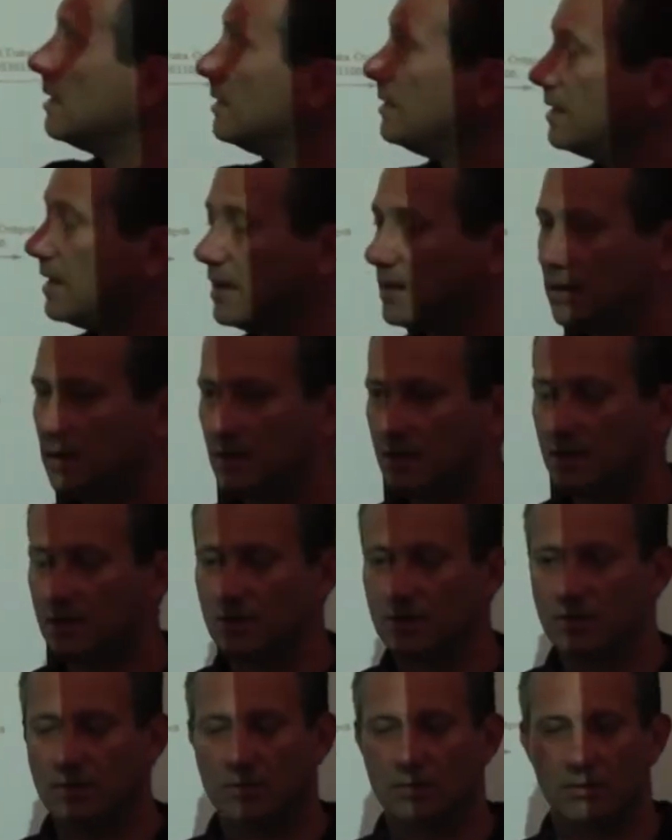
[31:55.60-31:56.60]
then
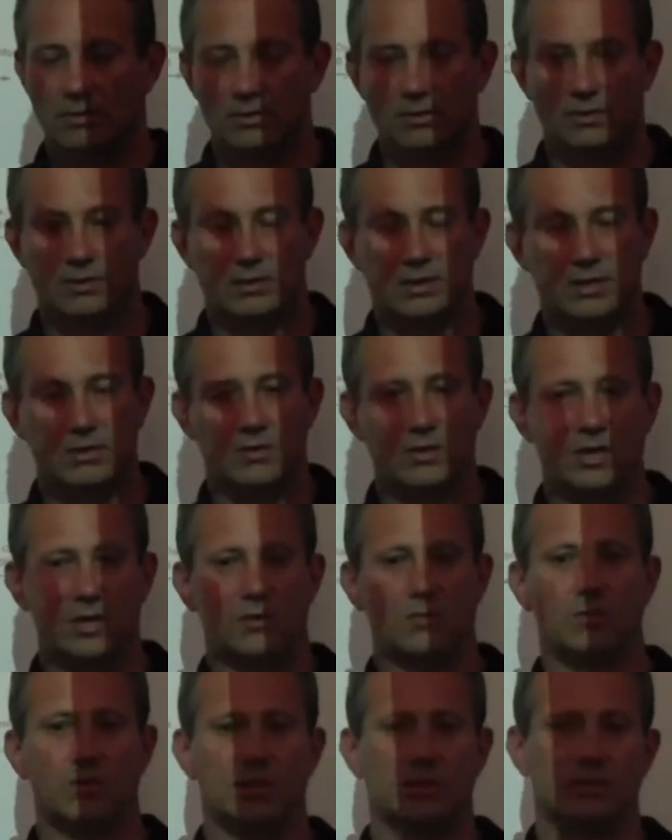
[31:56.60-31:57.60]
the
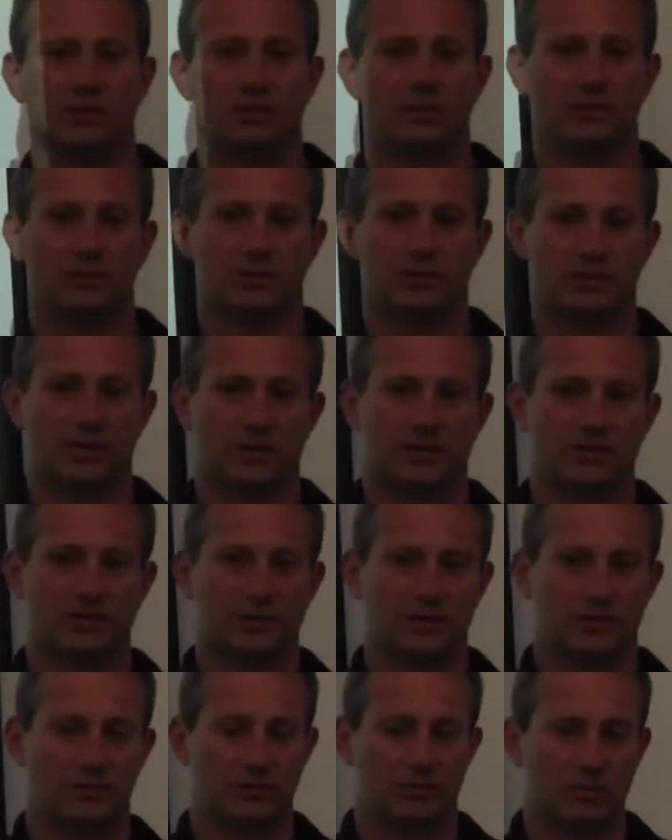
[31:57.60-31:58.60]
unique word serves
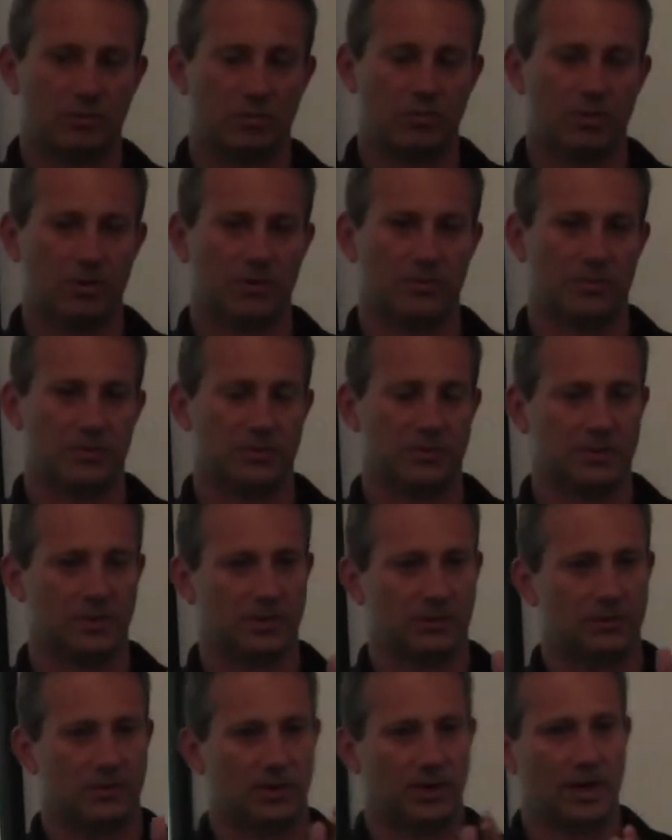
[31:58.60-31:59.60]
the two purposes.
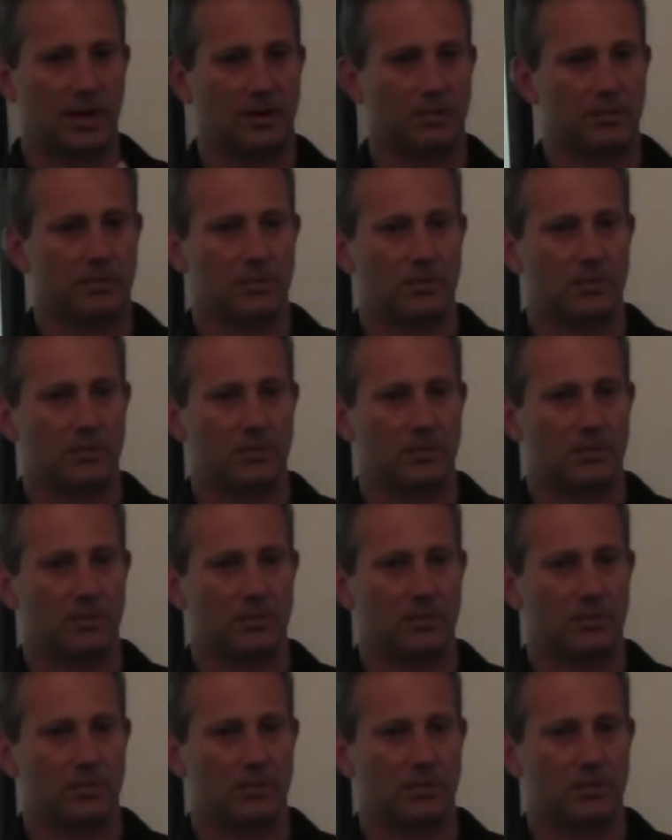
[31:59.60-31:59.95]
It will help